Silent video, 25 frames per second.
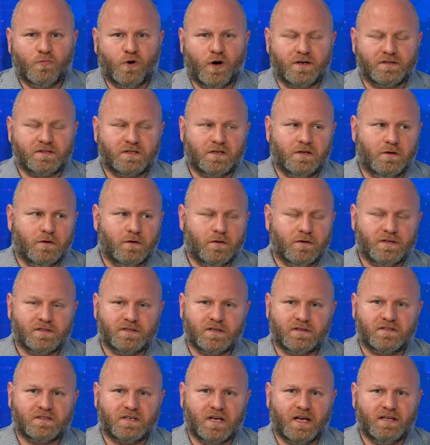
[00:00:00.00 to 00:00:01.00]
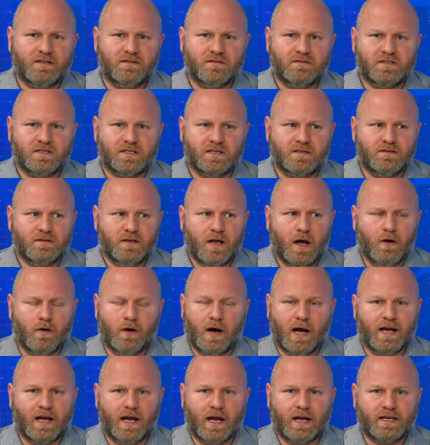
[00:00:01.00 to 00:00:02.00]
prosecutor, as I said, said, no,
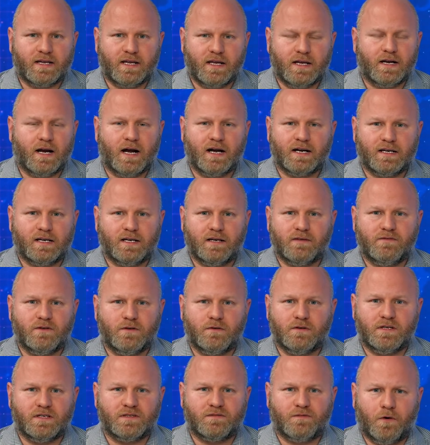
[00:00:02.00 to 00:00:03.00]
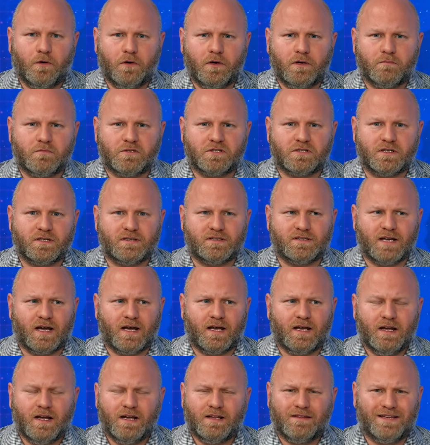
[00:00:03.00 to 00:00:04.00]
I, I, cannot give you these voting machines. That,
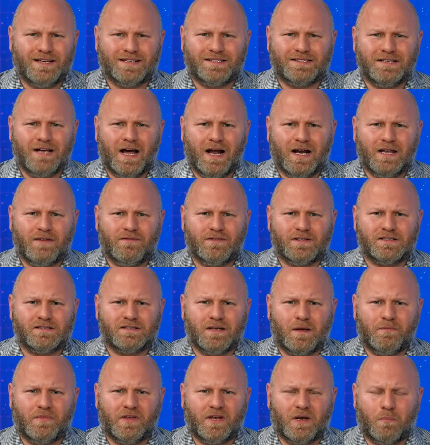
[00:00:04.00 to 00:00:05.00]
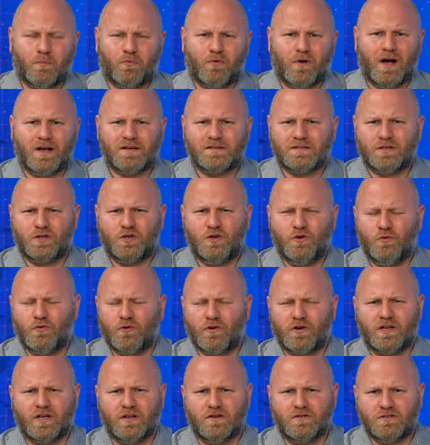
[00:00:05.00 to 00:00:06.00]
that's not even something a
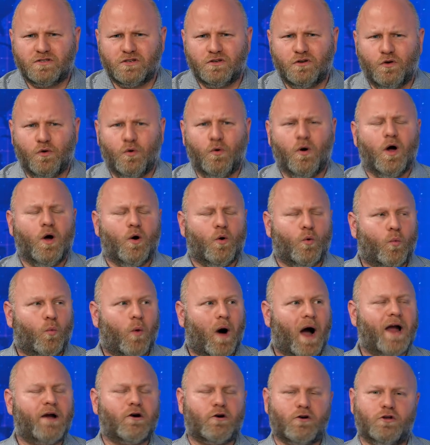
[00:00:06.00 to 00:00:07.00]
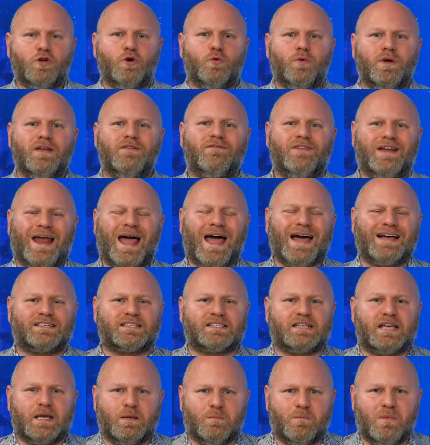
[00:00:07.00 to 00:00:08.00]
prosecutor can do. Why are you even
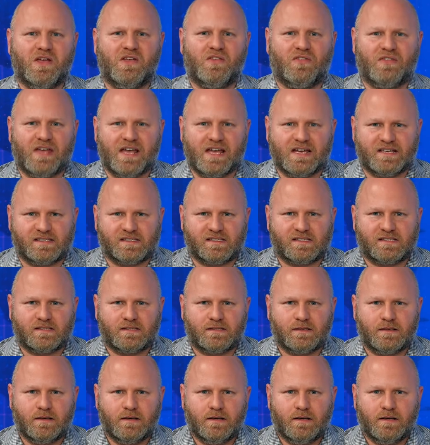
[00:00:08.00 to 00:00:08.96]
asking me this?